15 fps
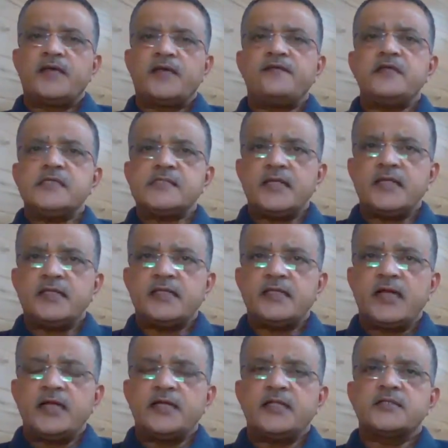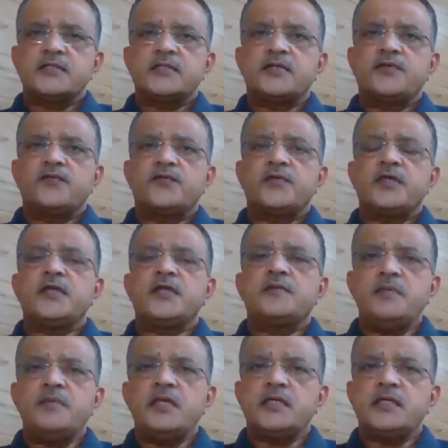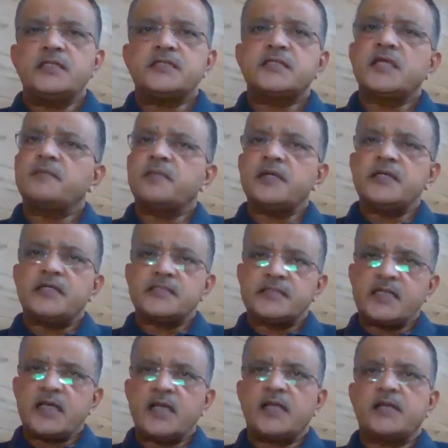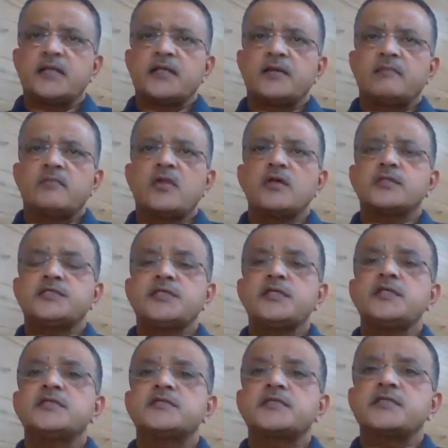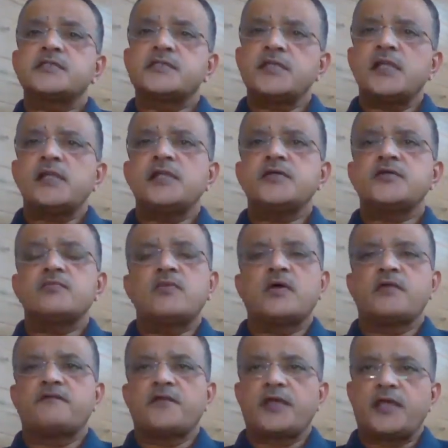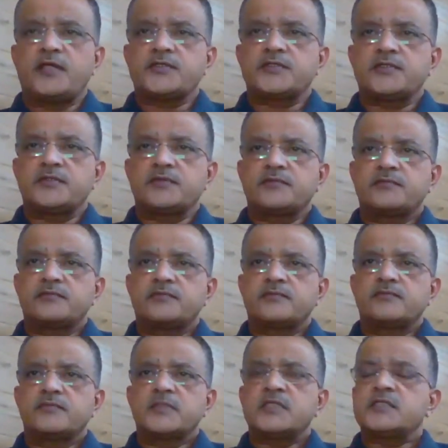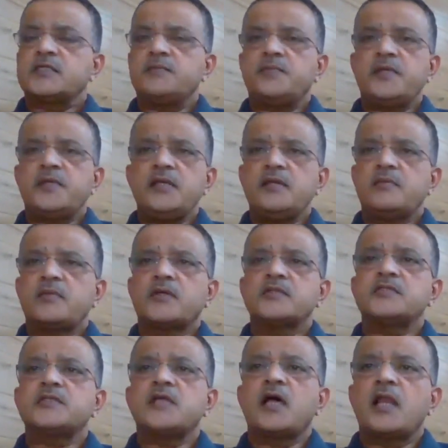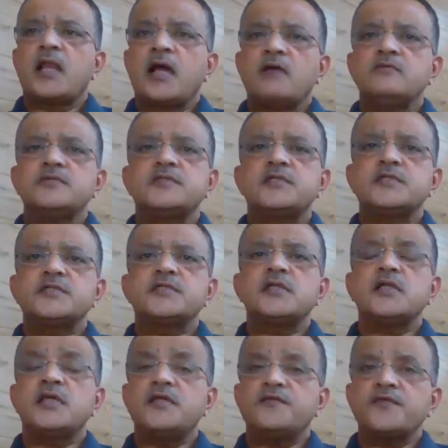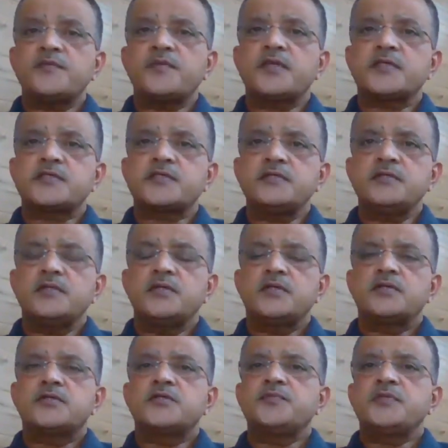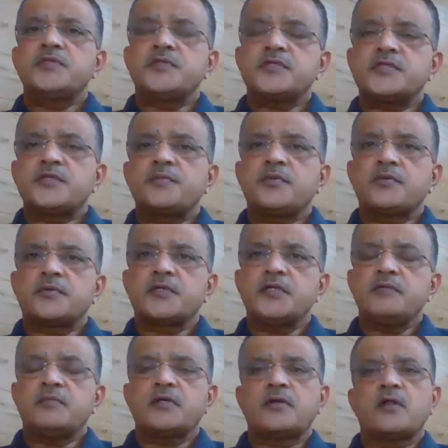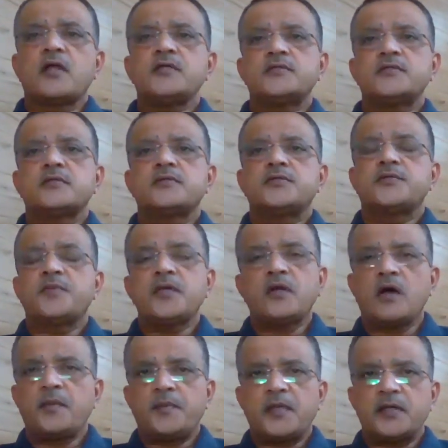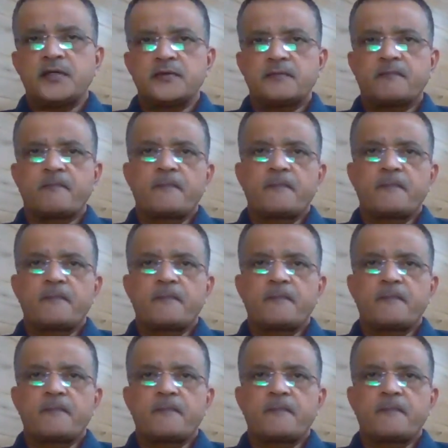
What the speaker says: Having said that, it means that by design, blockchain is resilient to modification, simply because it allows digital information to be distributed but not to be copied.